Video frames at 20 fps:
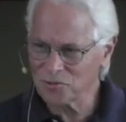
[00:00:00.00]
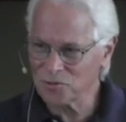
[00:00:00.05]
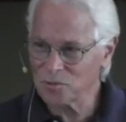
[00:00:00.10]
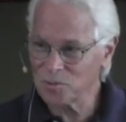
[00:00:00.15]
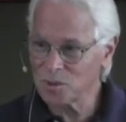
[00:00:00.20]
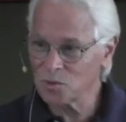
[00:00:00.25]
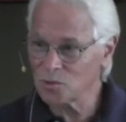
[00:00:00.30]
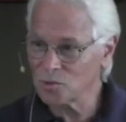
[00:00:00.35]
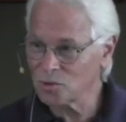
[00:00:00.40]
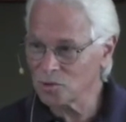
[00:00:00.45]
if you
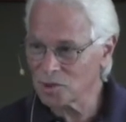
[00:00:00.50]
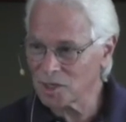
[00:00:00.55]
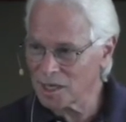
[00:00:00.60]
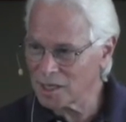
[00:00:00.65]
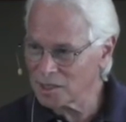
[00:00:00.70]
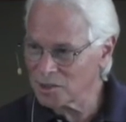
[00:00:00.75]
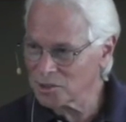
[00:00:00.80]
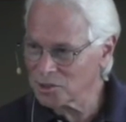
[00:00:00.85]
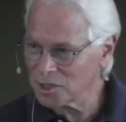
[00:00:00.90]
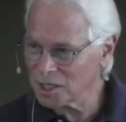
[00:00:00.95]
meet with your
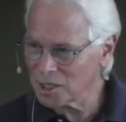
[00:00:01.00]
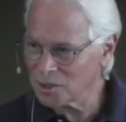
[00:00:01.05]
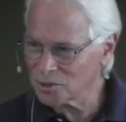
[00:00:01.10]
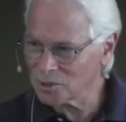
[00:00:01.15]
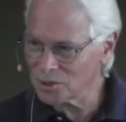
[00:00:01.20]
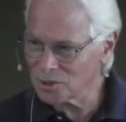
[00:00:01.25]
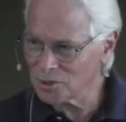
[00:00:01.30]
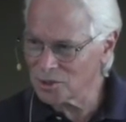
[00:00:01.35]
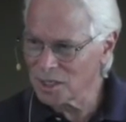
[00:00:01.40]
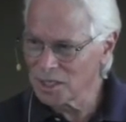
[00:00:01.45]
guidance
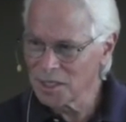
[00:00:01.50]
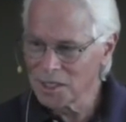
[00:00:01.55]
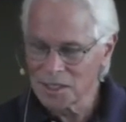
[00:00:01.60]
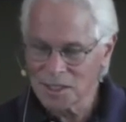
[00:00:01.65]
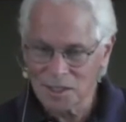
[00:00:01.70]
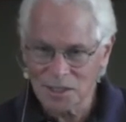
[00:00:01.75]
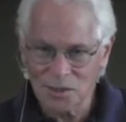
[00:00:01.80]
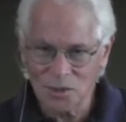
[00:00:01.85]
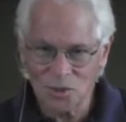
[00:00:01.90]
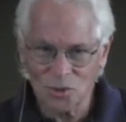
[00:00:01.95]
counselor,
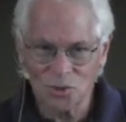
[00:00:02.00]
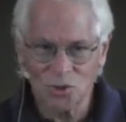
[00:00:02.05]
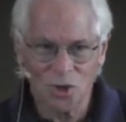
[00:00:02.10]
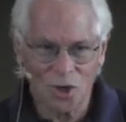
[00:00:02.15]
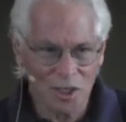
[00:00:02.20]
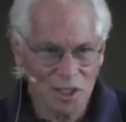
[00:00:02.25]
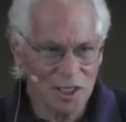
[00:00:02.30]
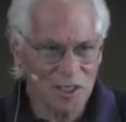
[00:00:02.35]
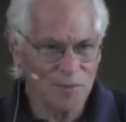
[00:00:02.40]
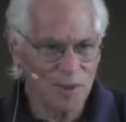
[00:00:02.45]
you're
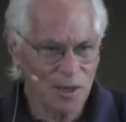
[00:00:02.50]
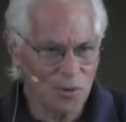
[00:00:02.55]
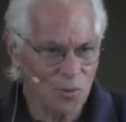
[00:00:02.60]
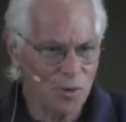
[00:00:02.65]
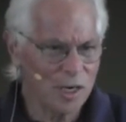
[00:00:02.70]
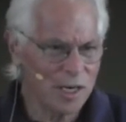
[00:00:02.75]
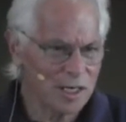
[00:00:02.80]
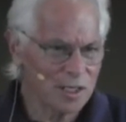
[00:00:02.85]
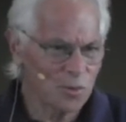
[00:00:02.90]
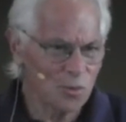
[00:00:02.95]
talking about
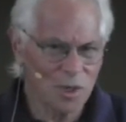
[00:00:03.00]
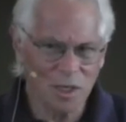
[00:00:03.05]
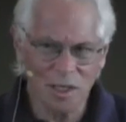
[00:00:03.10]
what